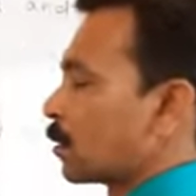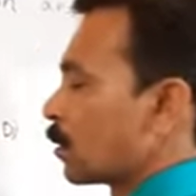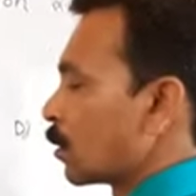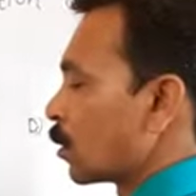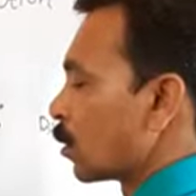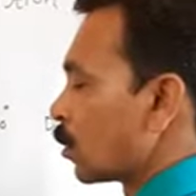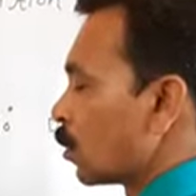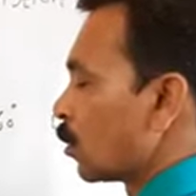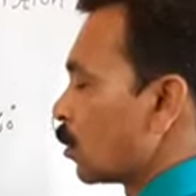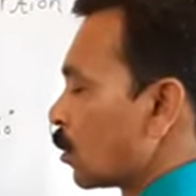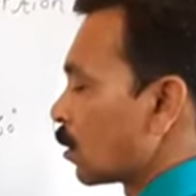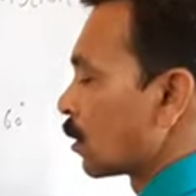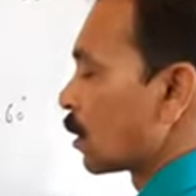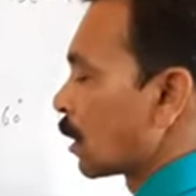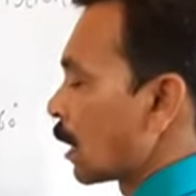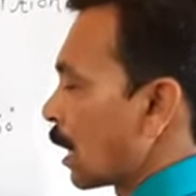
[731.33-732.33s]
2
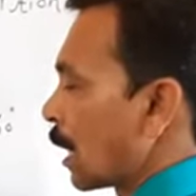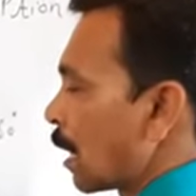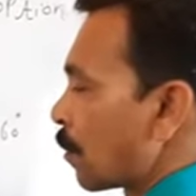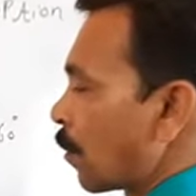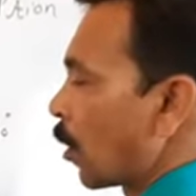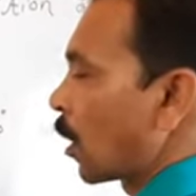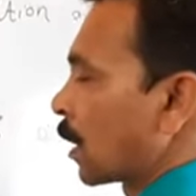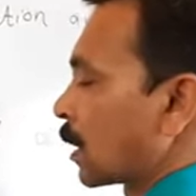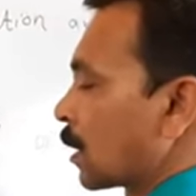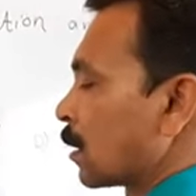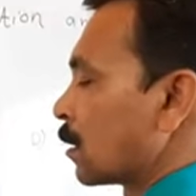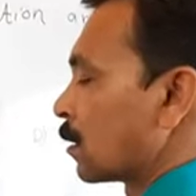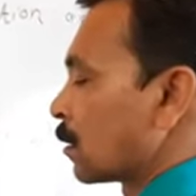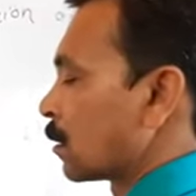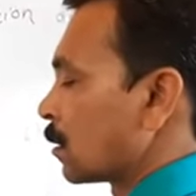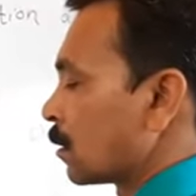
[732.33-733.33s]

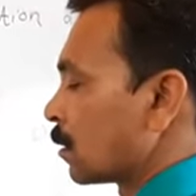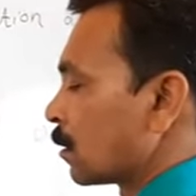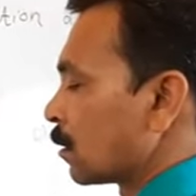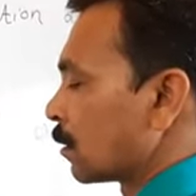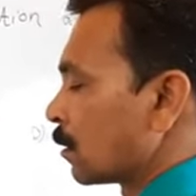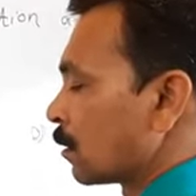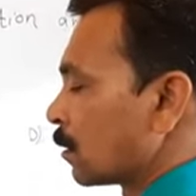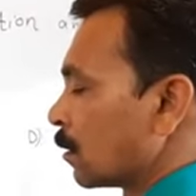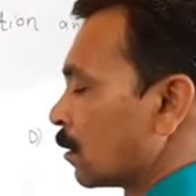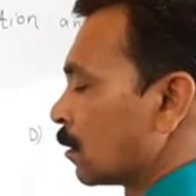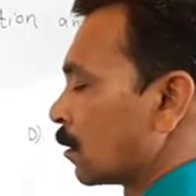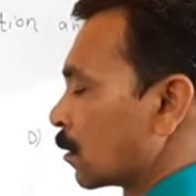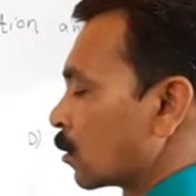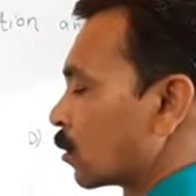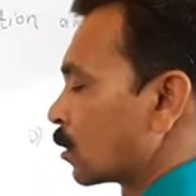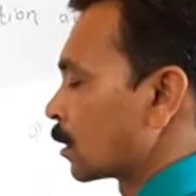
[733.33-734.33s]
upon
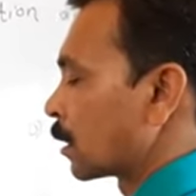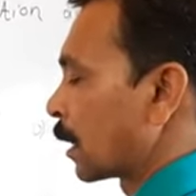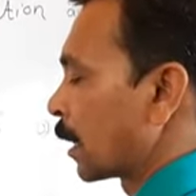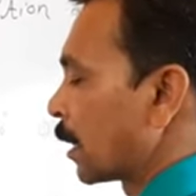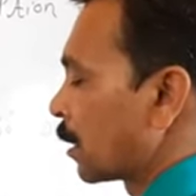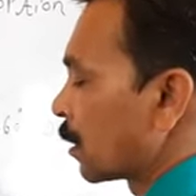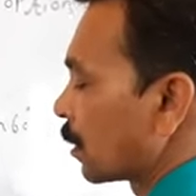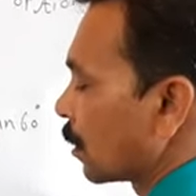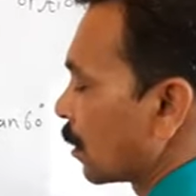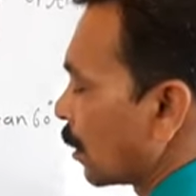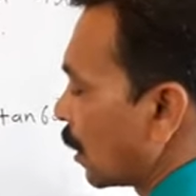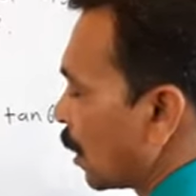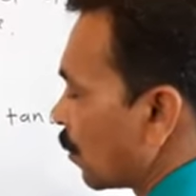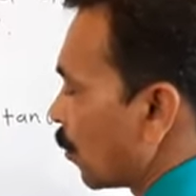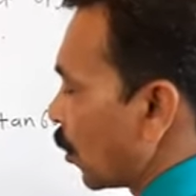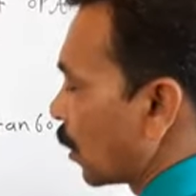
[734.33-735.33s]
root 3
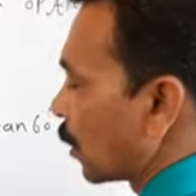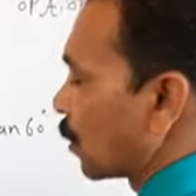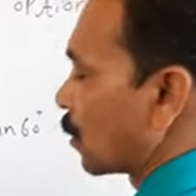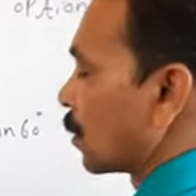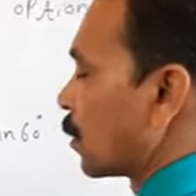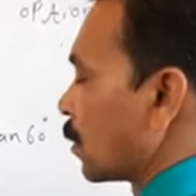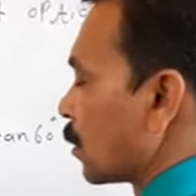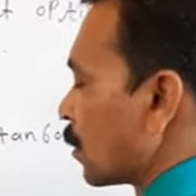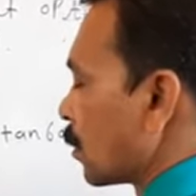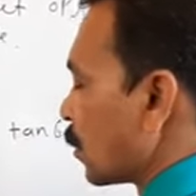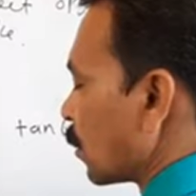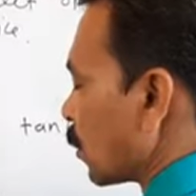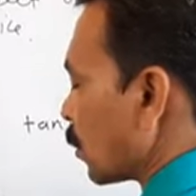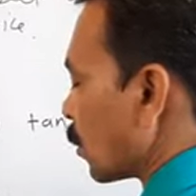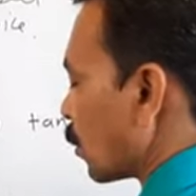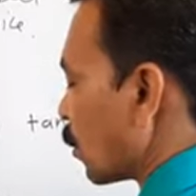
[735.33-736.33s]
upon
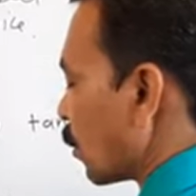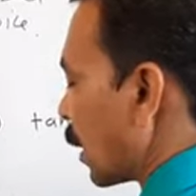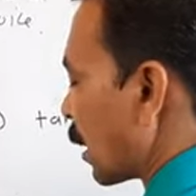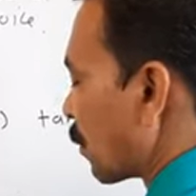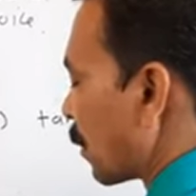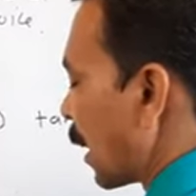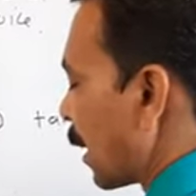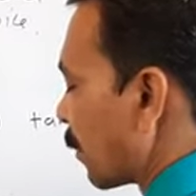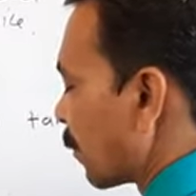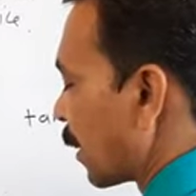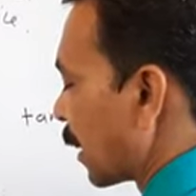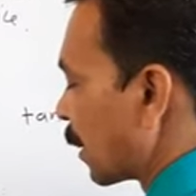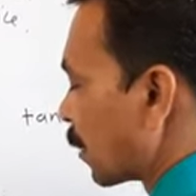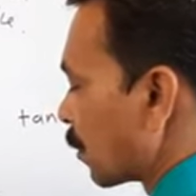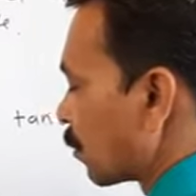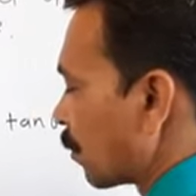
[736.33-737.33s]
1 by
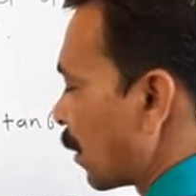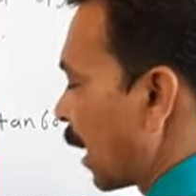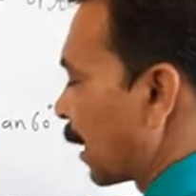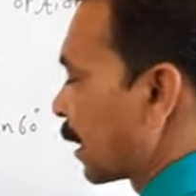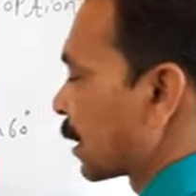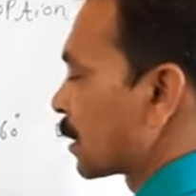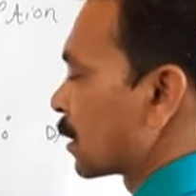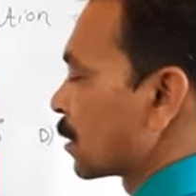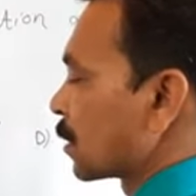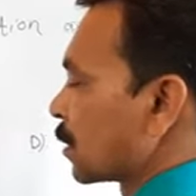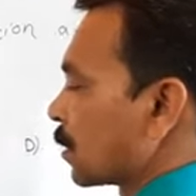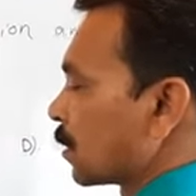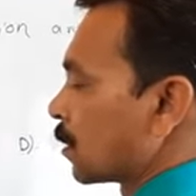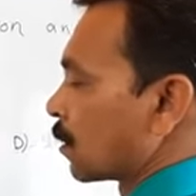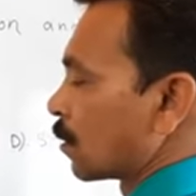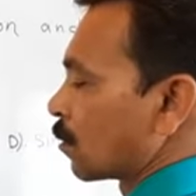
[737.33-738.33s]
1 minus
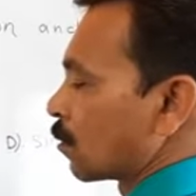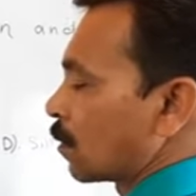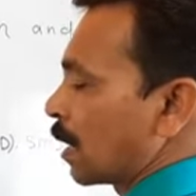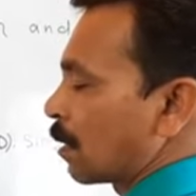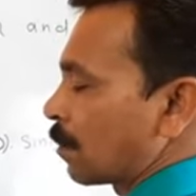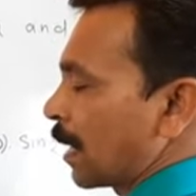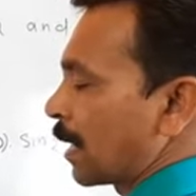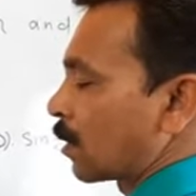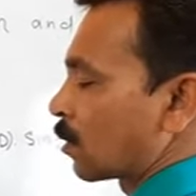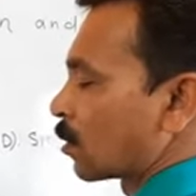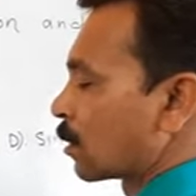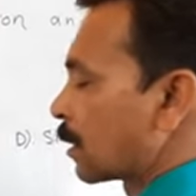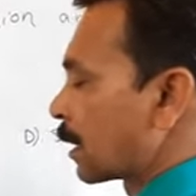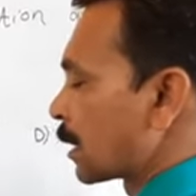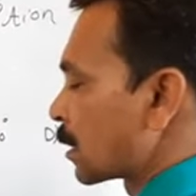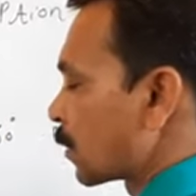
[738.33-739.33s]
1 by root
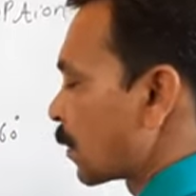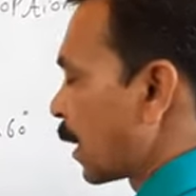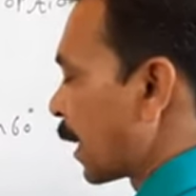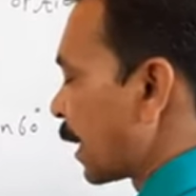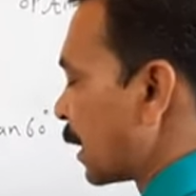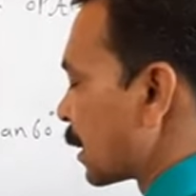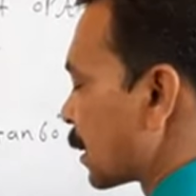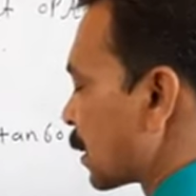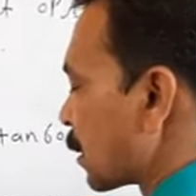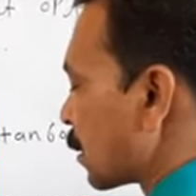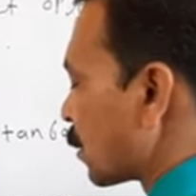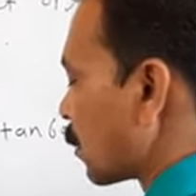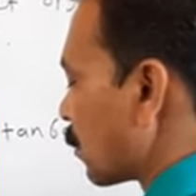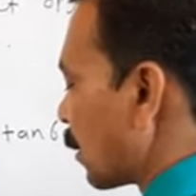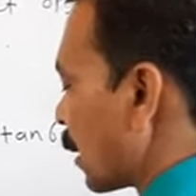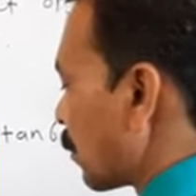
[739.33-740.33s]
3 square is
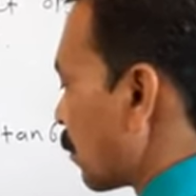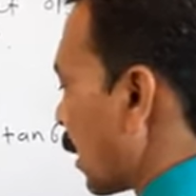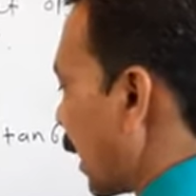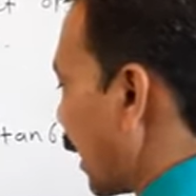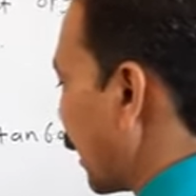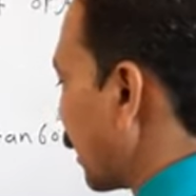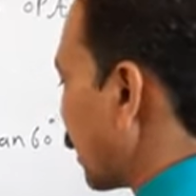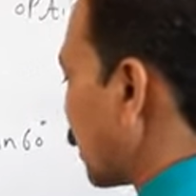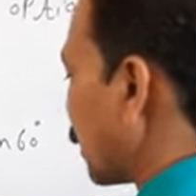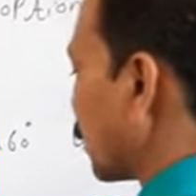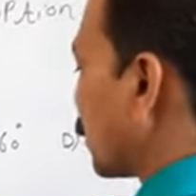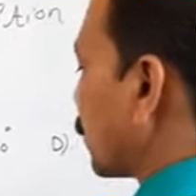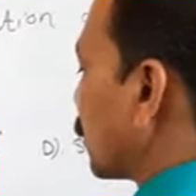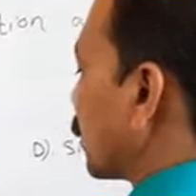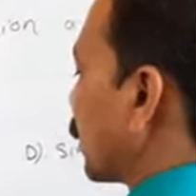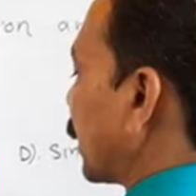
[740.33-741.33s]
1 by
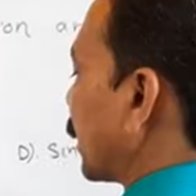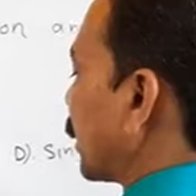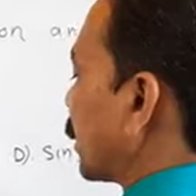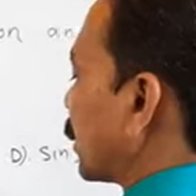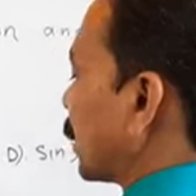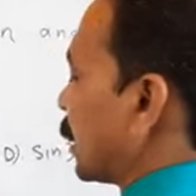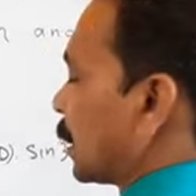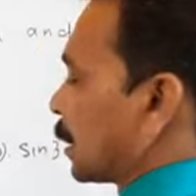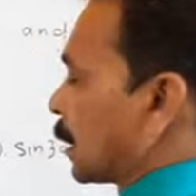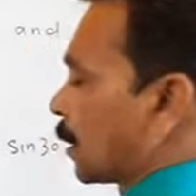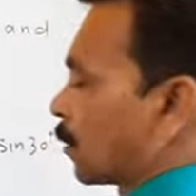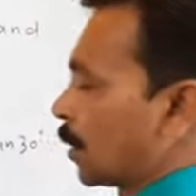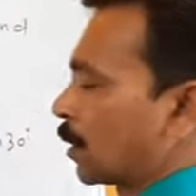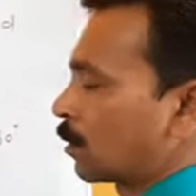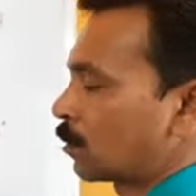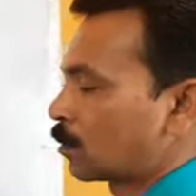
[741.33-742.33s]
3 is
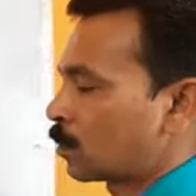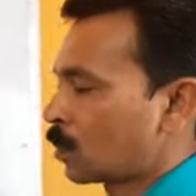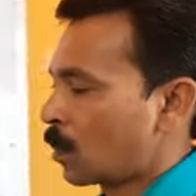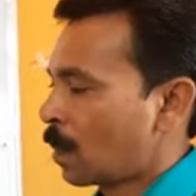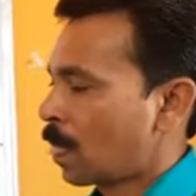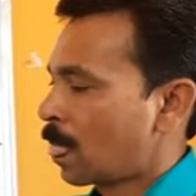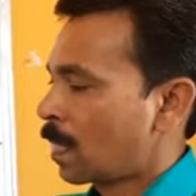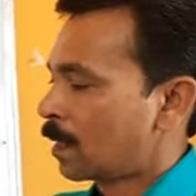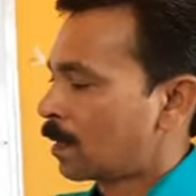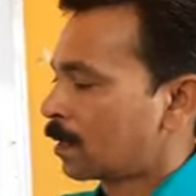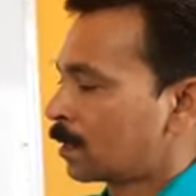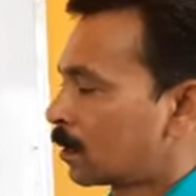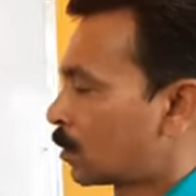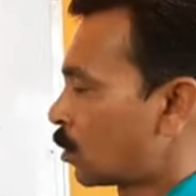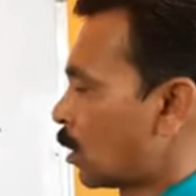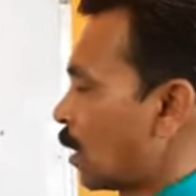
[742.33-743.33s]
equal to
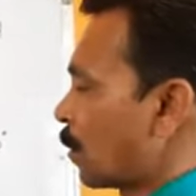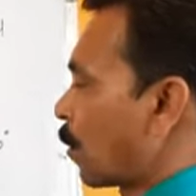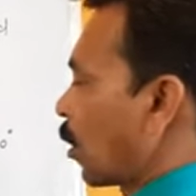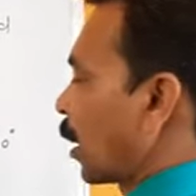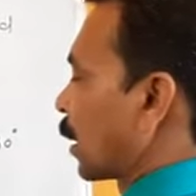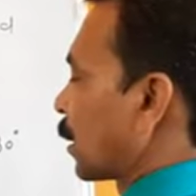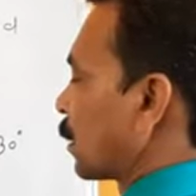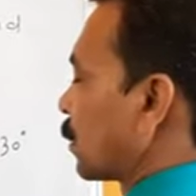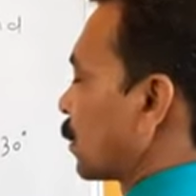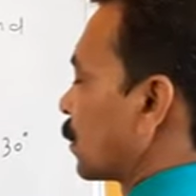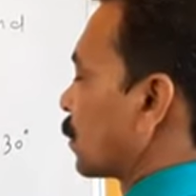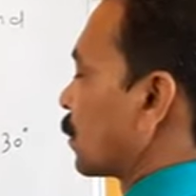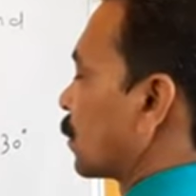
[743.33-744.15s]
2 upon